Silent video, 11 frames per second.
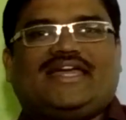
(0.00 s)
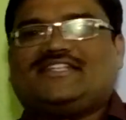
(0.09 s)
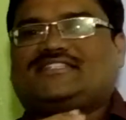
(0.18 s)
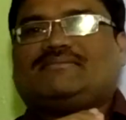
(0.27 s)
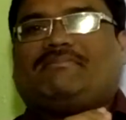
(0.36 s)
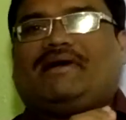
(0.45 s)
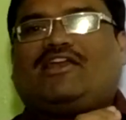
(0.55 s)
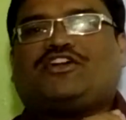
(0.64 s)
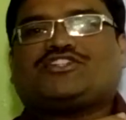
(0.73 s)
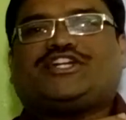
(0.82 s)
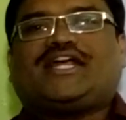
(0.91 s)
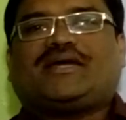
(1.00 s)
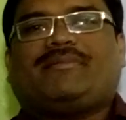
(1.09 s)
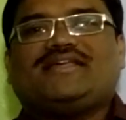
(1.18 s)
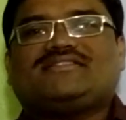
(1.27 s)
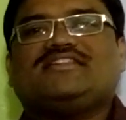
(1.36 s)
It's biological
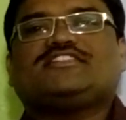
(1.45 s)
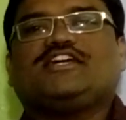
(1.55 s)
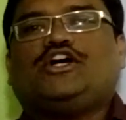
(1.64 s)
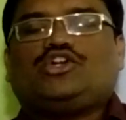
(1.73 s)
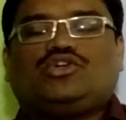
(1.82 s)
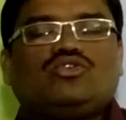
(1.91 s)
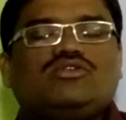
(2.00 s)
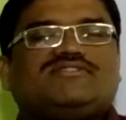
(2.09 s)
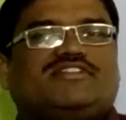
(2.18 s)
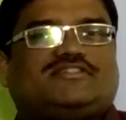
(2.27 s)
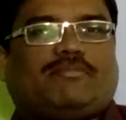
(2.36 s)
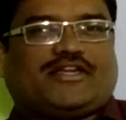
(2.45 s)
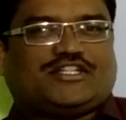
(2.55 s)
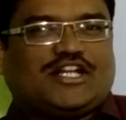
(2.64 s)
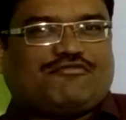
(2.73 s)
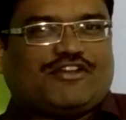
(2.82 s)
databases, tools with
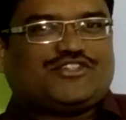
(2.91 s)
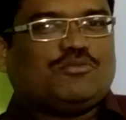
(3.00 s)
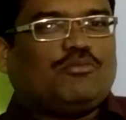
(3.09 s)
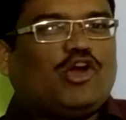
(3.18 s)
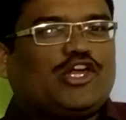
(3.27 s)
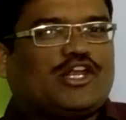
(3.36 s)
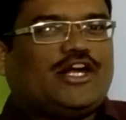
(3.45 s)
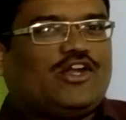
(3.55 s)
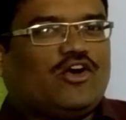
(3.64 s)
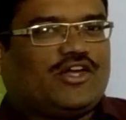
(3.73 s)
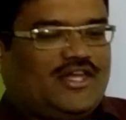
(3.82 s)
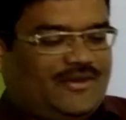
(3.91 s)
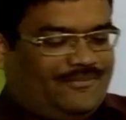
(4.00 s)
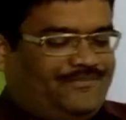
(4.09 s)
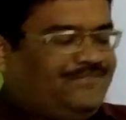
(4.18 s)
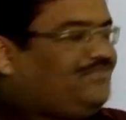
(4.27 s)
special reference to molecular docking.